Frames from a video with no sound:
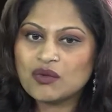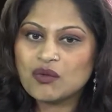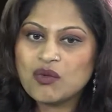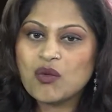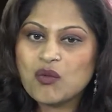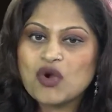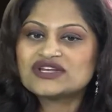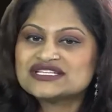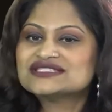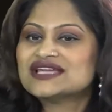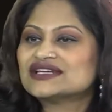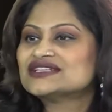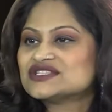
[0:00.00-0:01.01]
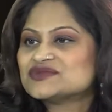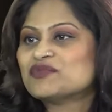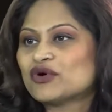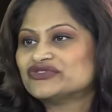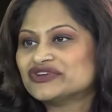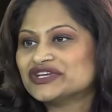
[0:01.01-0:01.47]
what is that it's
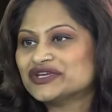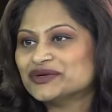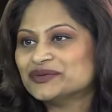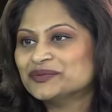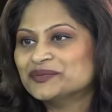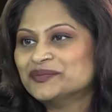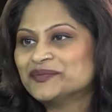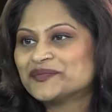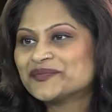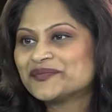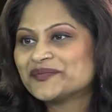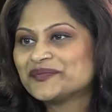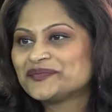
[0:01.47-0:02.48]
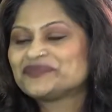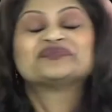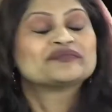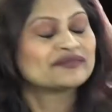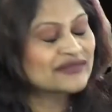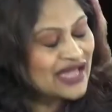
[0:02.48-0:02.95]
bothering you? And listen to
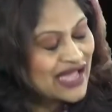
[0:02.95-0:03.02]
them.